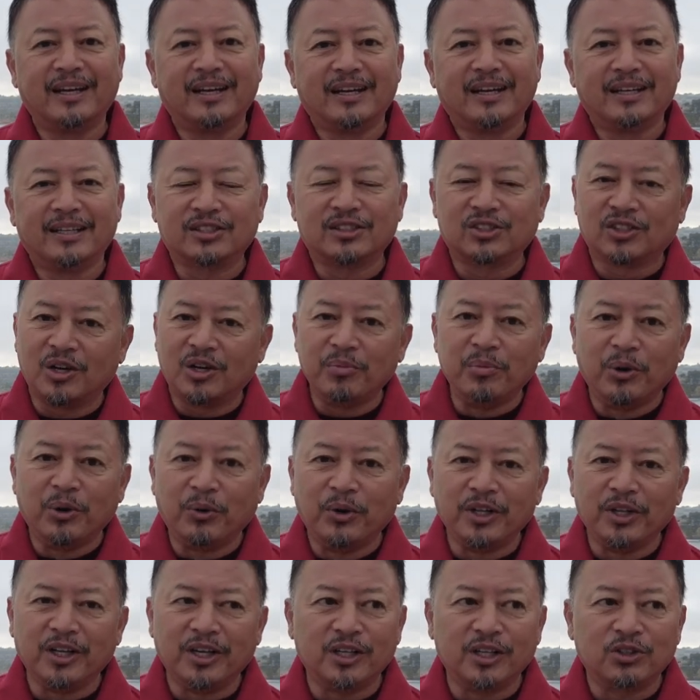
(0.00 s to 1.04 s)
It's gonna be
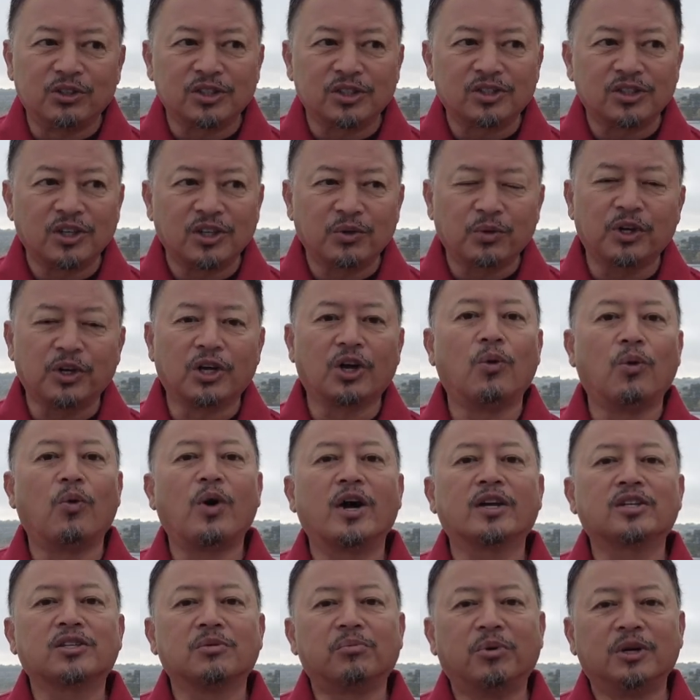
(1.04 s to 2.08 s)
really interesting. We're gonna go
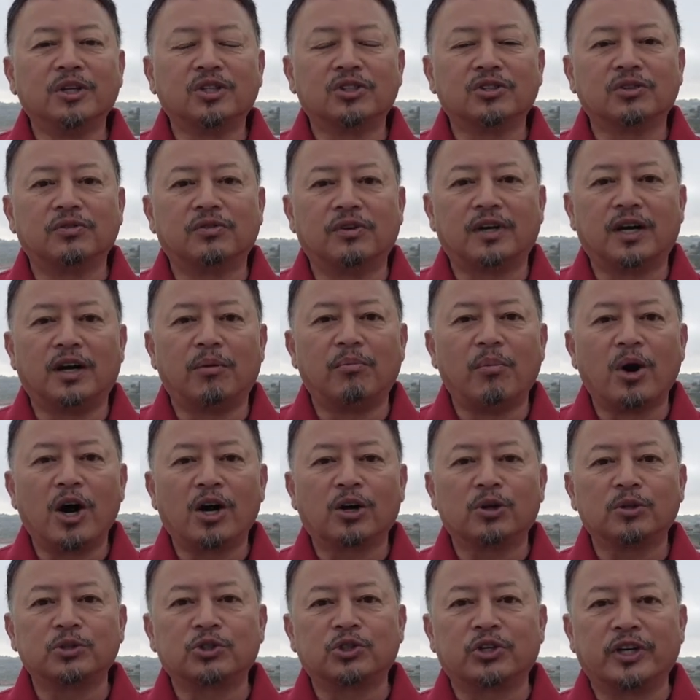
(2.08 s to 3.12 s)
watch a bunch of uh,
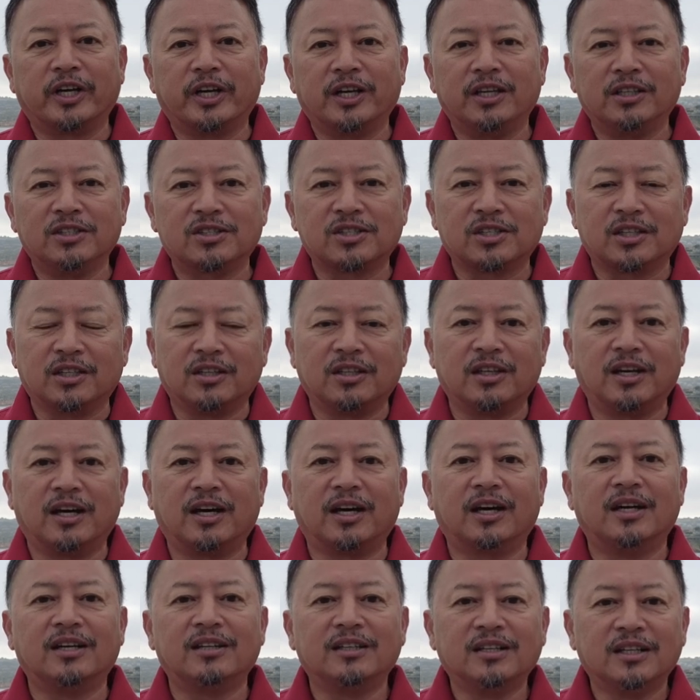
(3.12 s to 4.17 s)
model trains and
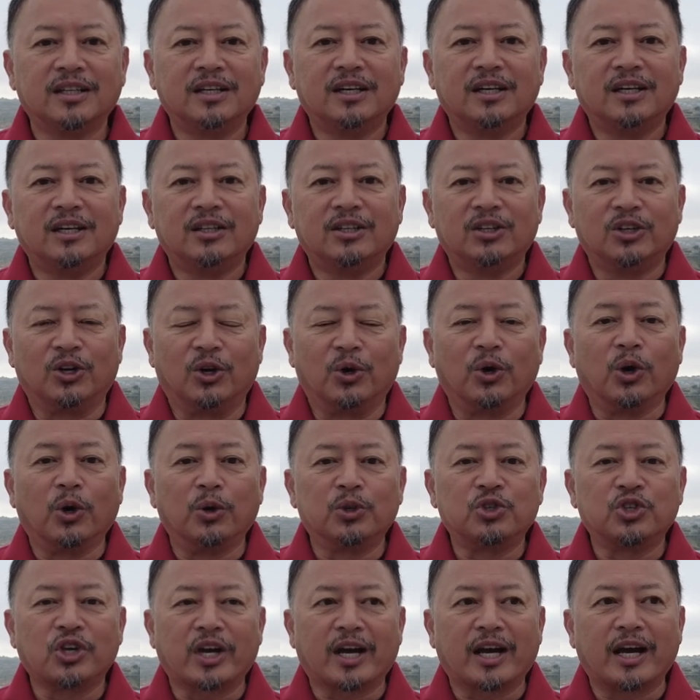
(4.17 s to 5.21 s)
uh, you know, go
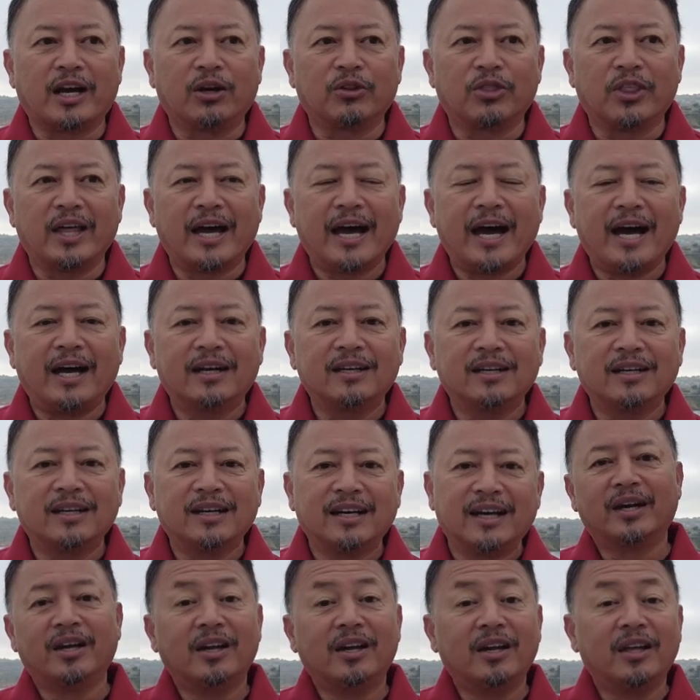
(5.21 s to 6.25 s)
check out that.
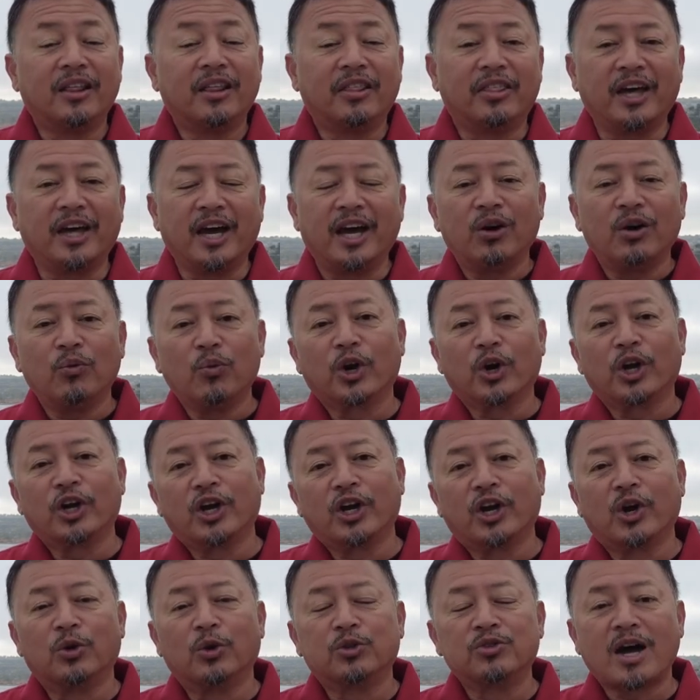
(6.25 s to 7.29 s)
Then we're gonna
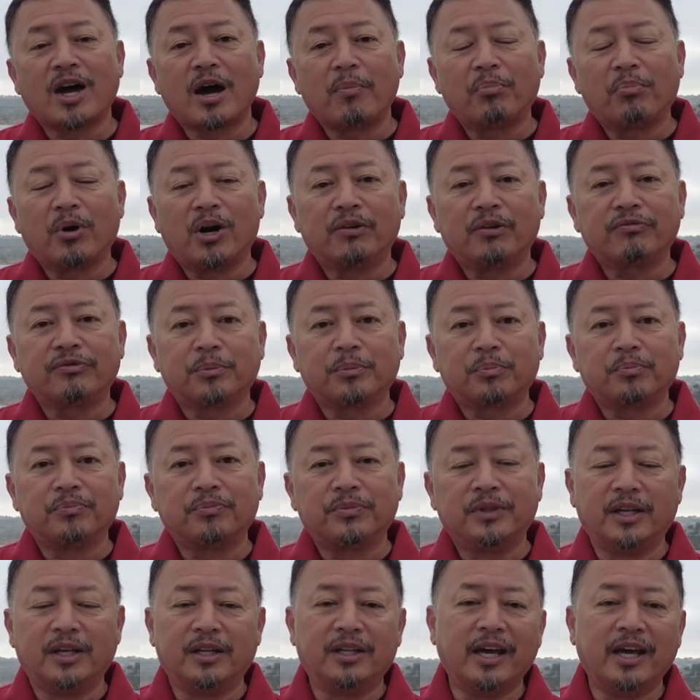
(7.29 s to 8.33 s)
go top off the,
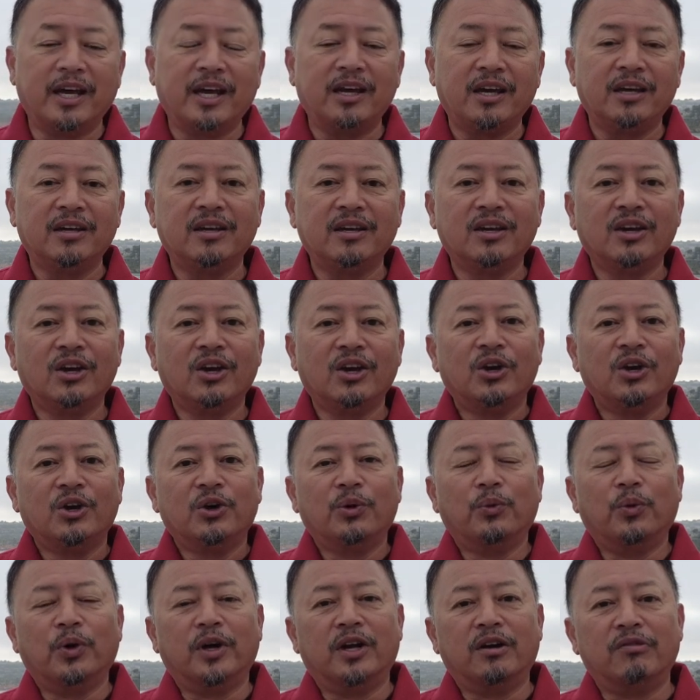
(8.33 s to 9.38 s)
the day
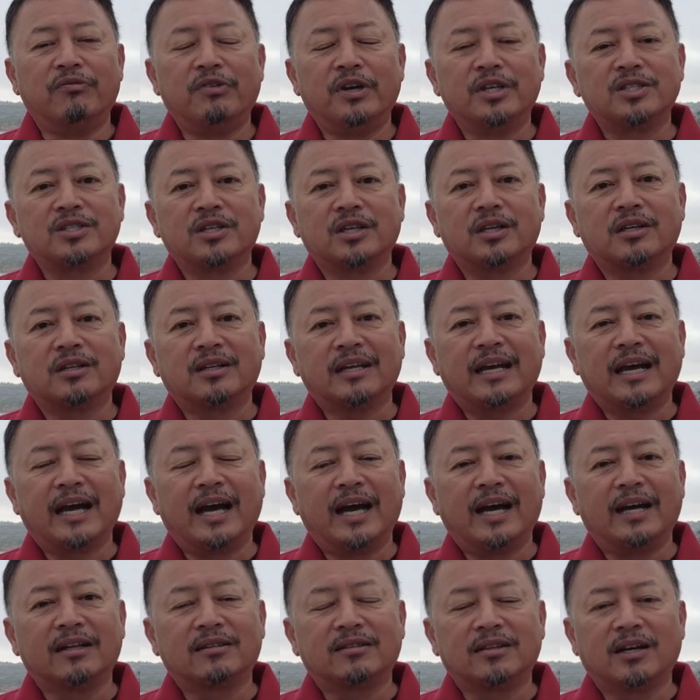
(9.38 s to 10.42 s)
with a visit
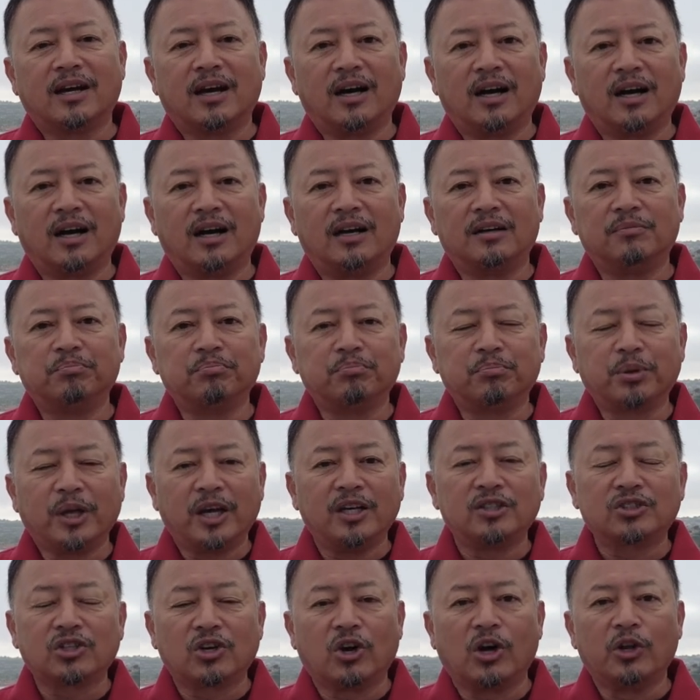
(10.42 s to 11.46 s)
at a
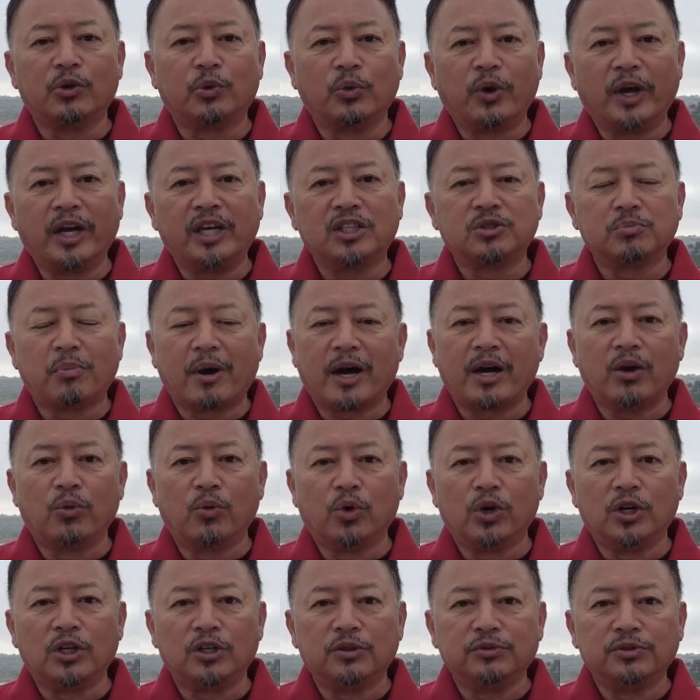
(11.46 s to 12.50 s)
place called Raised by
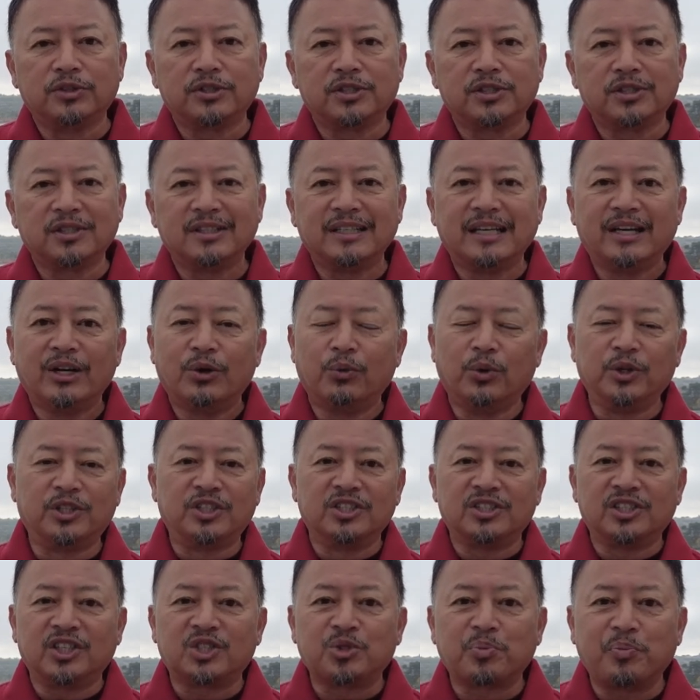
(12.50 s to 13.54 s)
Wolves, which is
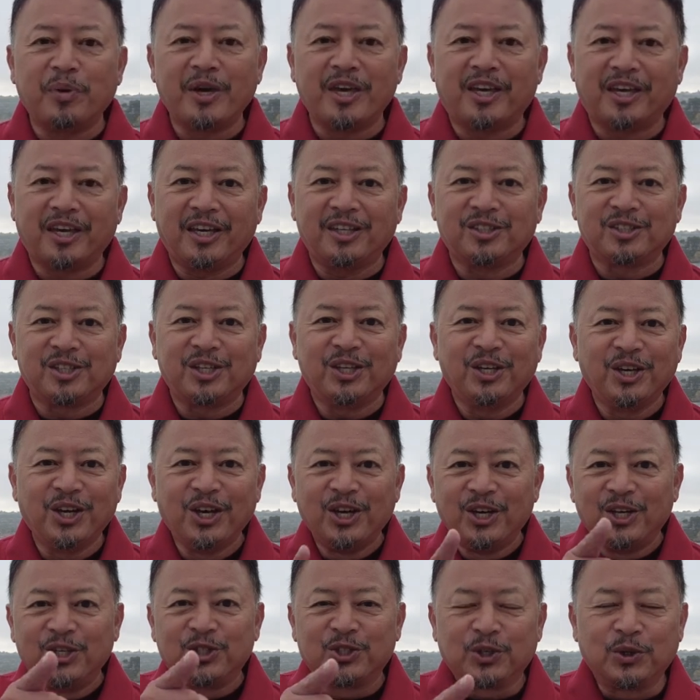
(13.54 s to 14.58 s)
a speakeasy.
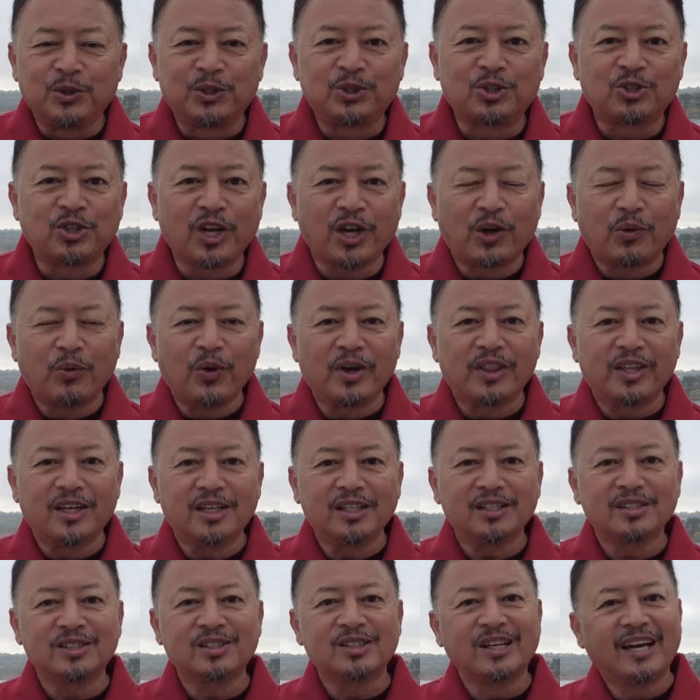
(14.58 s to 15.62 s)
So stick with
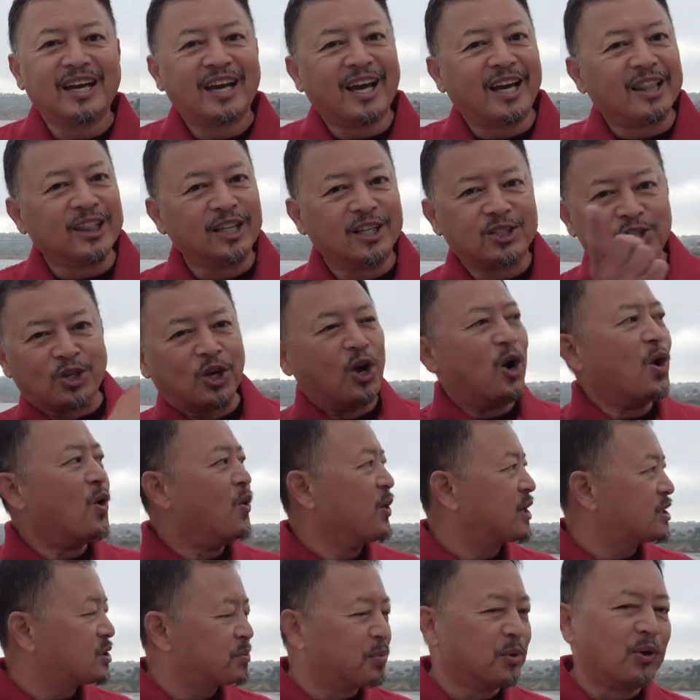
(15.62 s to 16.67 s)
us and let's go
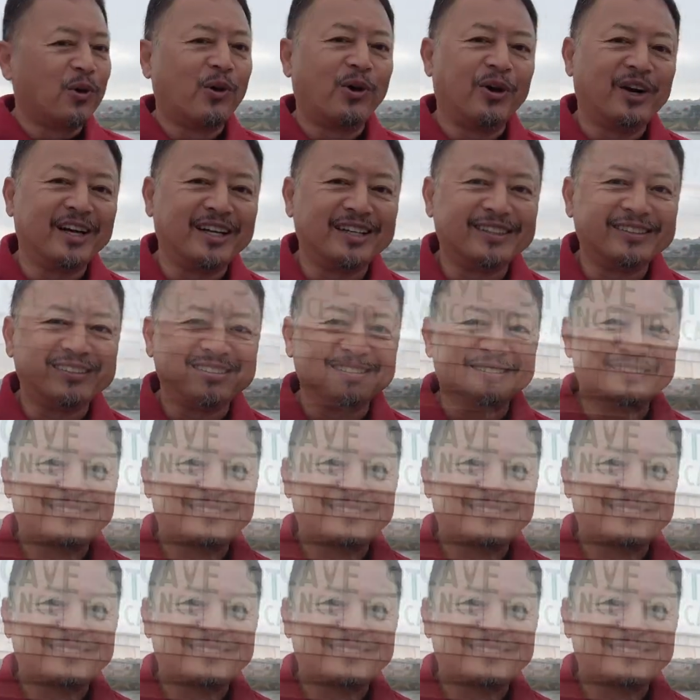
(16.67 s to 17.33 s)
exploring.